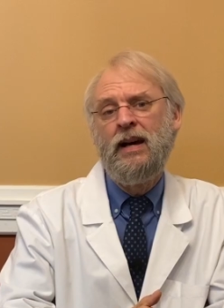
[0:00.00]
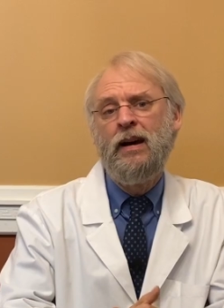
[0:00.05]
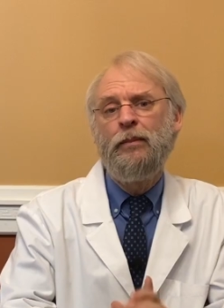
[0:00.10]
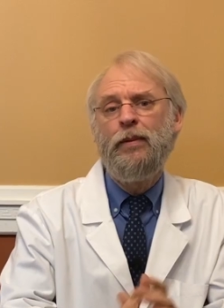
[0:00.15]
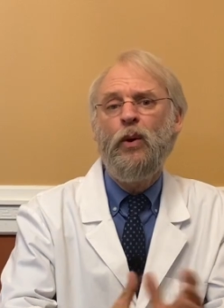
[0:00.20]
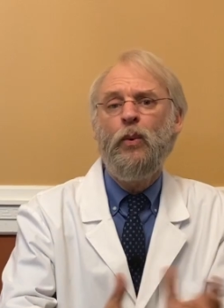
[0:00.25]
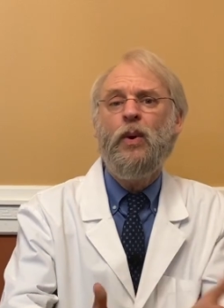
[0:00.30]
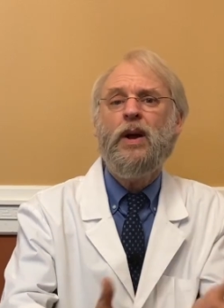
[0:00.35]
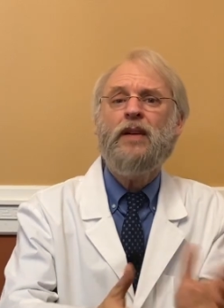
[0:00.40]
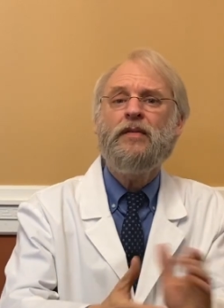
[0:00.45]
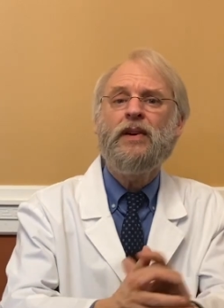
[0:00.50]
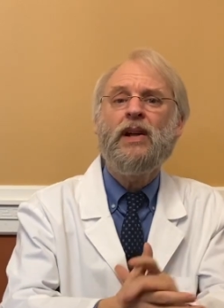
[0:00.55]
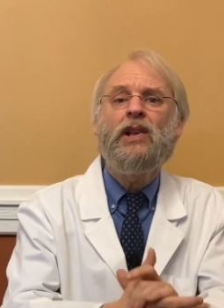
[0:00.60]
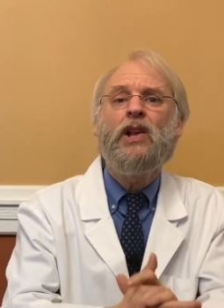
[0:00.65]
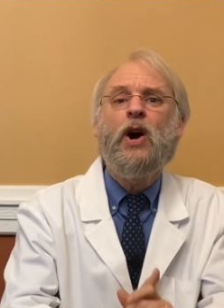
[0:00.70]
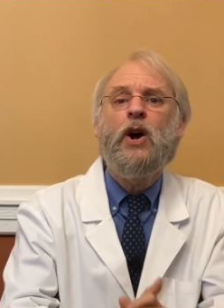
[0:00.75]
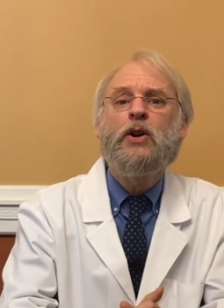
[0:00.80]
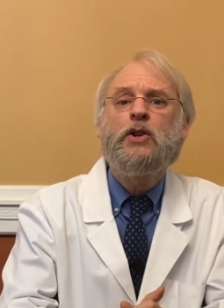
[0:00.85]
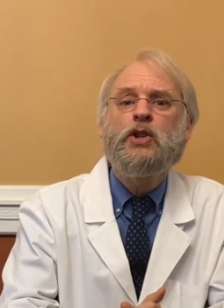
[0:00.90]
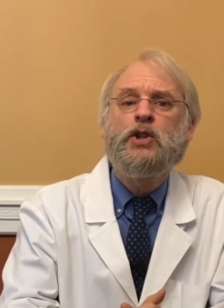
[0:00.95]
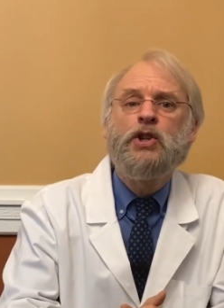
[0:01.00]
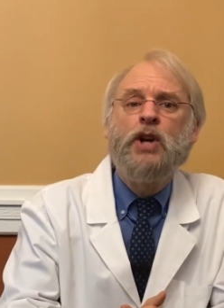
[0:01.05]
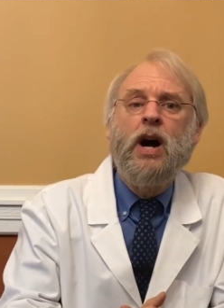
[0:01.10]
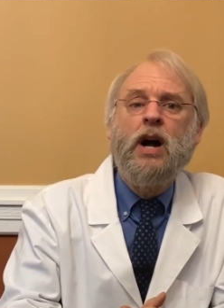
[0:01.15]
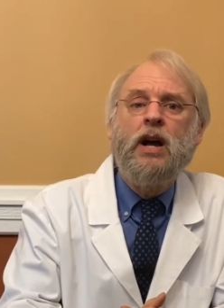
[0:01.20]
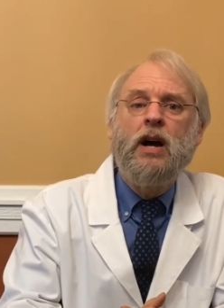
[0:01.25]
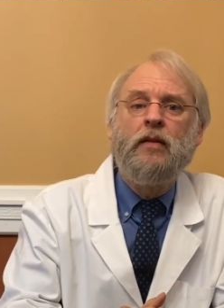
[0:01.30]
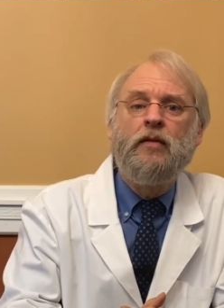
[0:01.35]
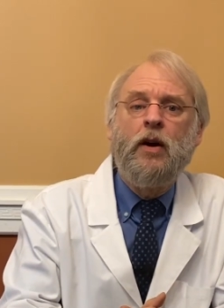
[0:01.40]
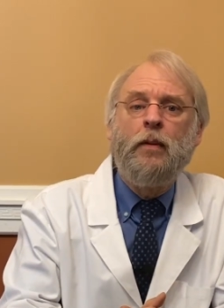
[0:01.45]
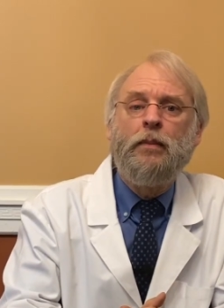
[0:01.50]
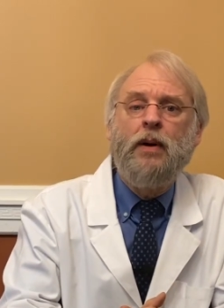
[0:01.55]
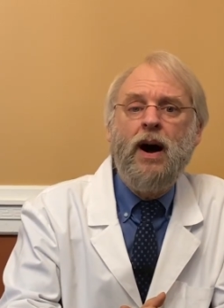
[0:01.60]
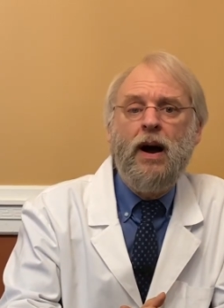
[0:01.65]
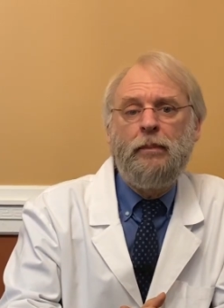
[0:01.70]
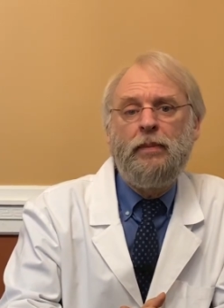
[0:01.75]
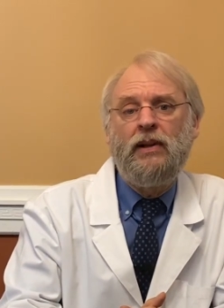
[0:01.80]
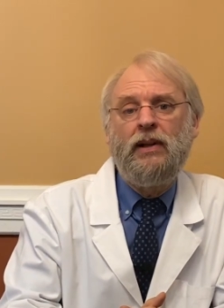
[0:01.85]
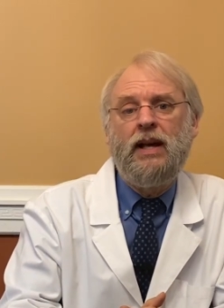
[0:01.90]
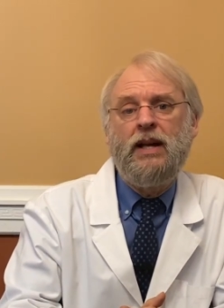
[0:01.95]
But what if a large chunk of our
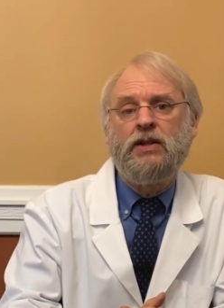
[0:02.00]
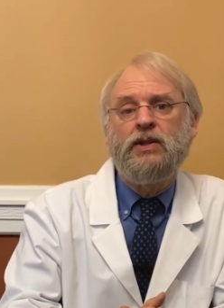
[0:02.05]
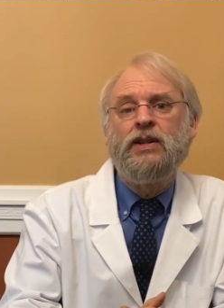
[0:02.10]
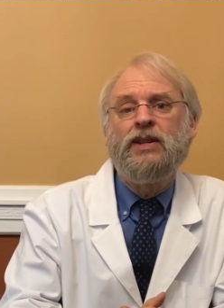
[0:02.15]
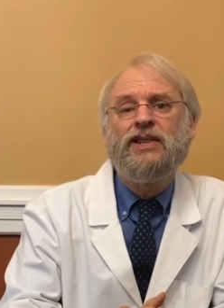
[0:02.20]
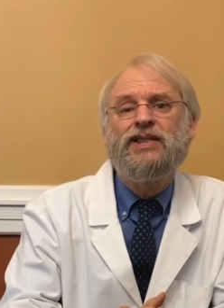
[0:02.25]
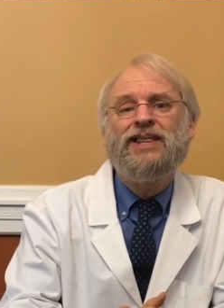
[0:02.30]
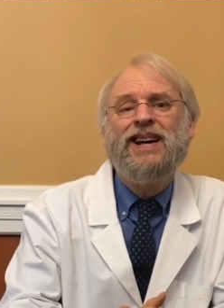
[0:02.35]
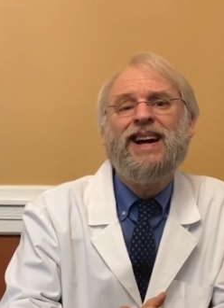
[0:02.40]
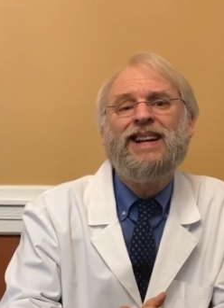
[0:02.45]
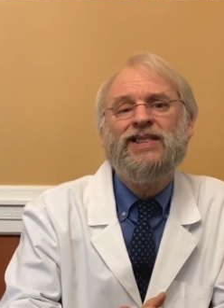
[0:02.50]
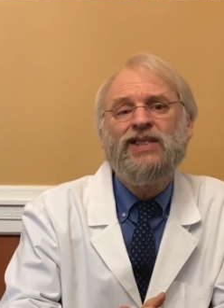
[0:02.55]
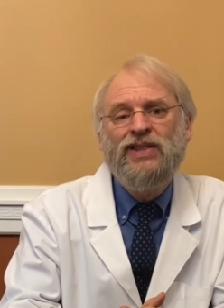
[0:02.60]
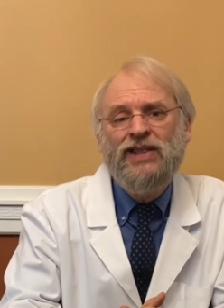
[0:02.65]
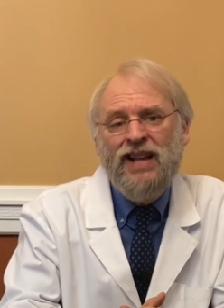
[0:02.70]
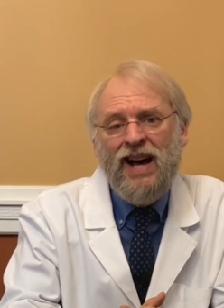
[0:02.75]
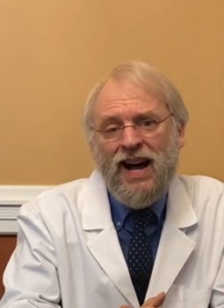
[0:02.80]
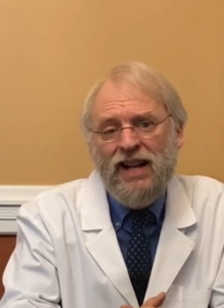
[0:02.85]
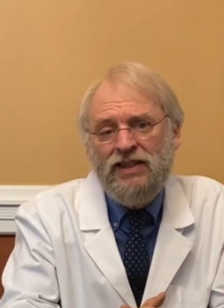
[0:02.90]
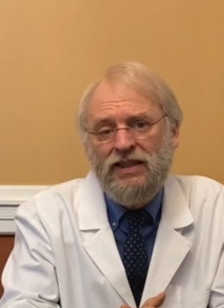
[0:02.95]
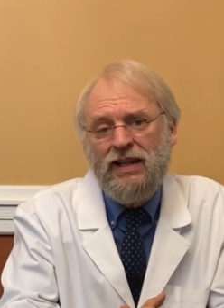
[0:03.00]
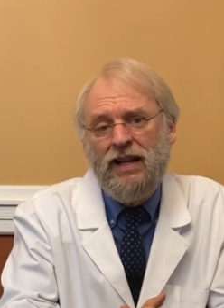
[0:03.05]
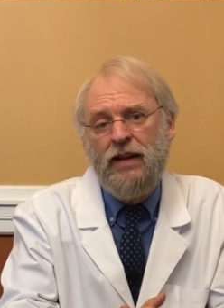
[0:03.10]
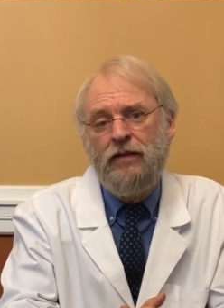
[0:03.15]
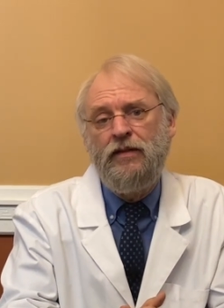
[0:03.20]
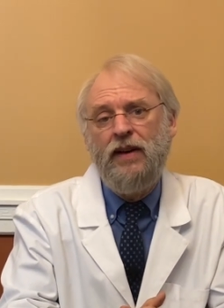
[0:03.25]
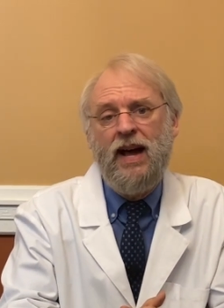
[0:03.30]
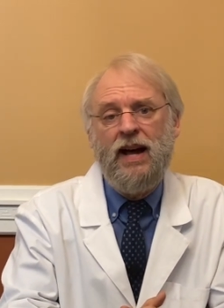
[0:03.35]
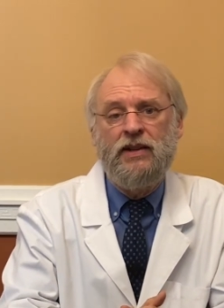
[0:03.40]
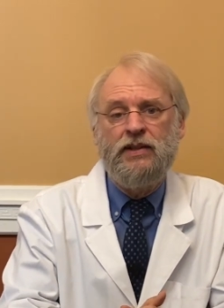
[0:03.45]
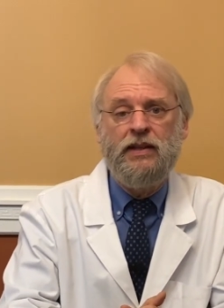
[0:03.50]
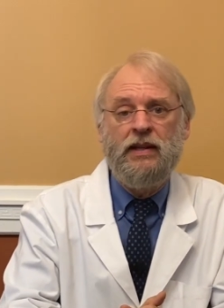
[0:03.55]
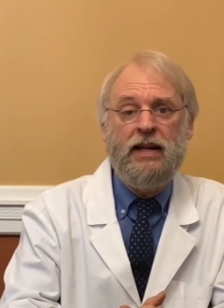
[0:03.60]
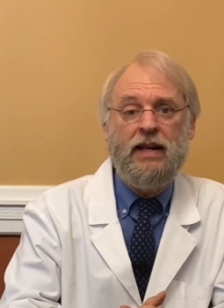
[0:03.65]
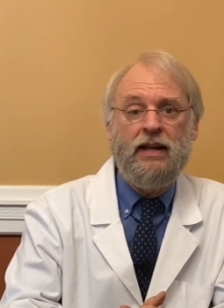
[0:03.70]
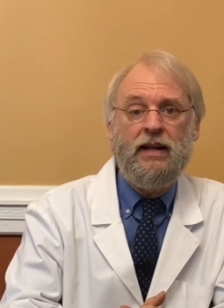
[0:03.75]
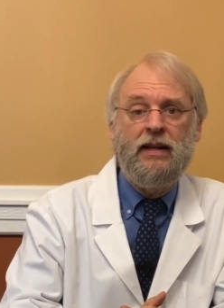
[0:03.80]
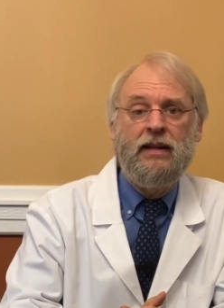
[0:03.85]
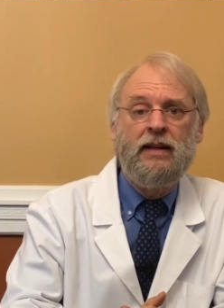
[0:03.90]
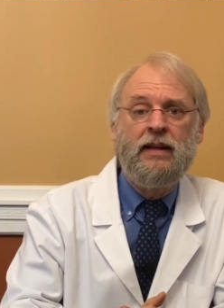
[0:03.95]
population decides not to get
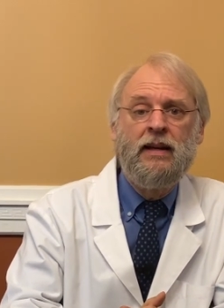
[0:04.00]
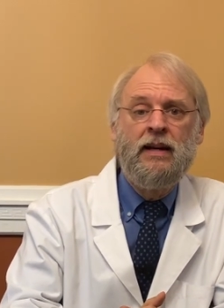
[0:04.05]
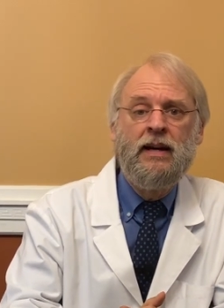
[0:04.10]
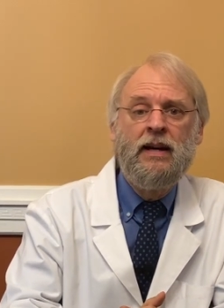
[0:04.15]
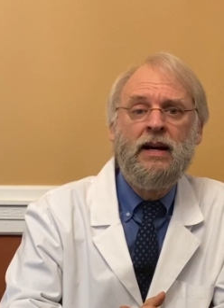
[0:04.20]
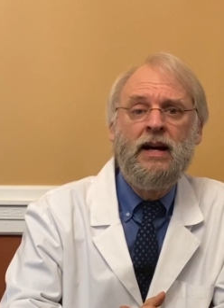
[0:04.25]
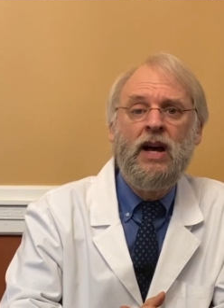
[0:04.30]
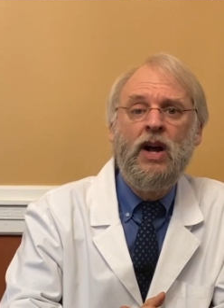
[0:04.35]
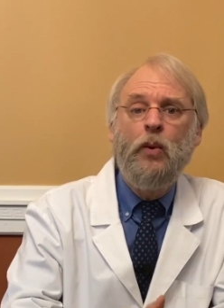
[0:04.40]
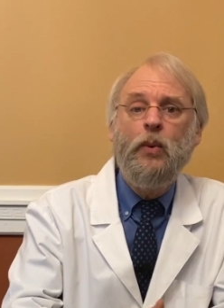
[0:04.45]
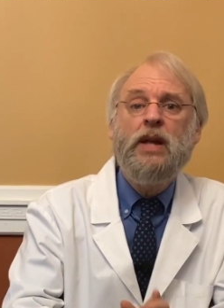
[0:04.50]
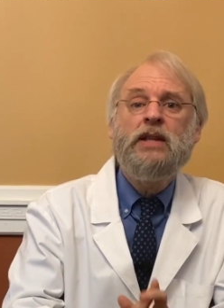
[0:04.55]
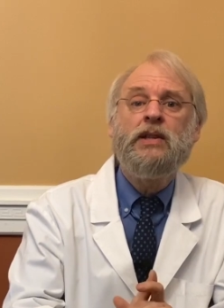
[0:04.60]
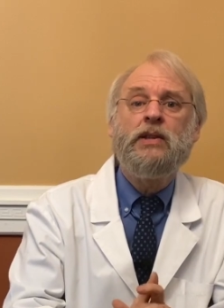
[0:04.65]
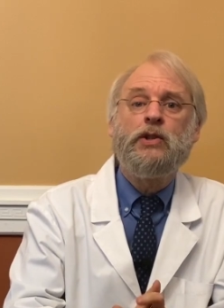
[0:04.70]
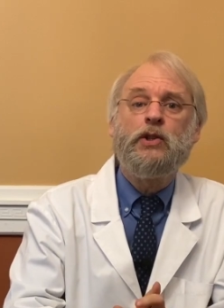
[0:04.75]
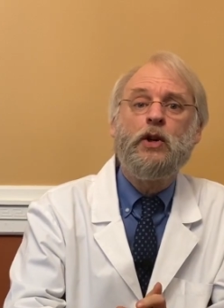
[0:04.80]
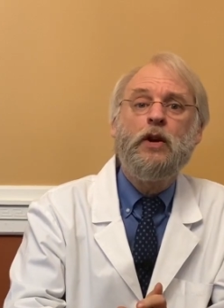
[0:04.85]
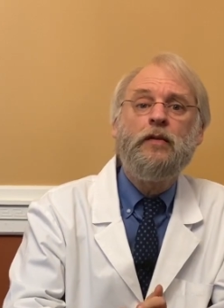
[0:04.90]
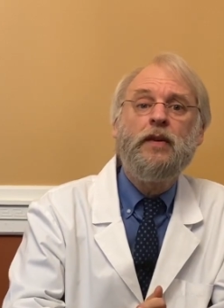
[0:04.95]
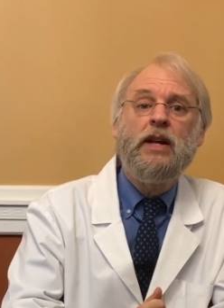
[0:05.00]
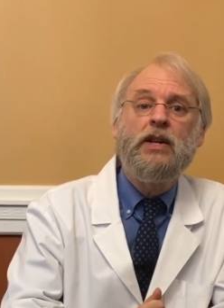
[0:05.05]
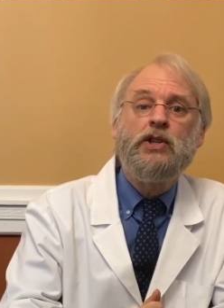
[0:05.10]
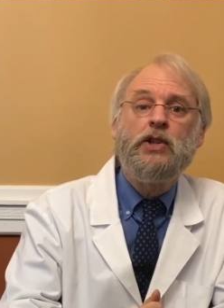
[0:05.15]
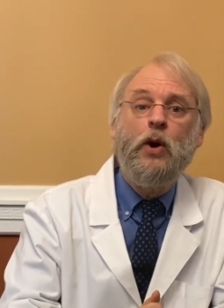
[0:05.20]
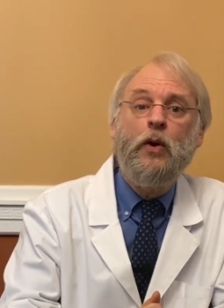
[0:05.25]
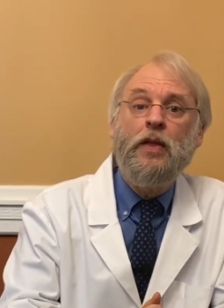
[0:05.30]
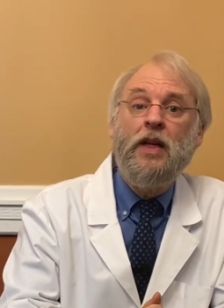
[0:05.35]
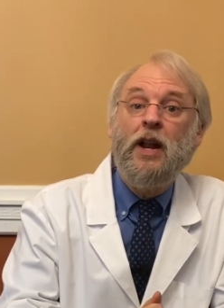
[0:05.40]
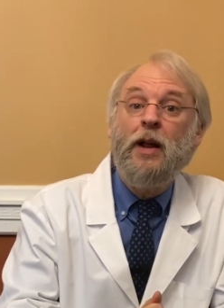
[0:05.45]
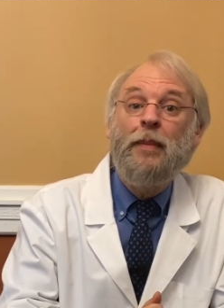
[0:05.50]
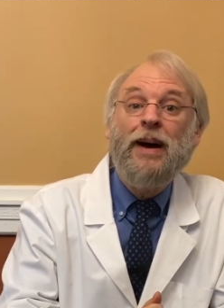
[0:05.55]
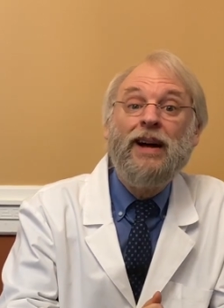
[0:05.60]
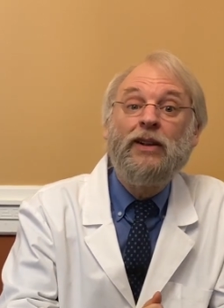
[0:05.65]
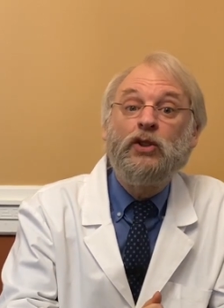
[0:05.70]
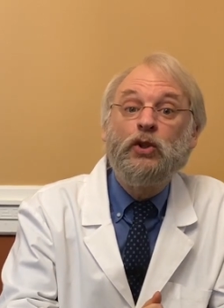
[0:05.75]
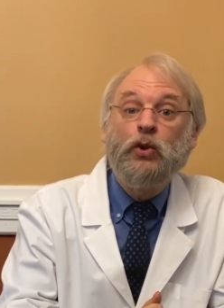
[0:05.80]
vaccinated? Recent surveys show that about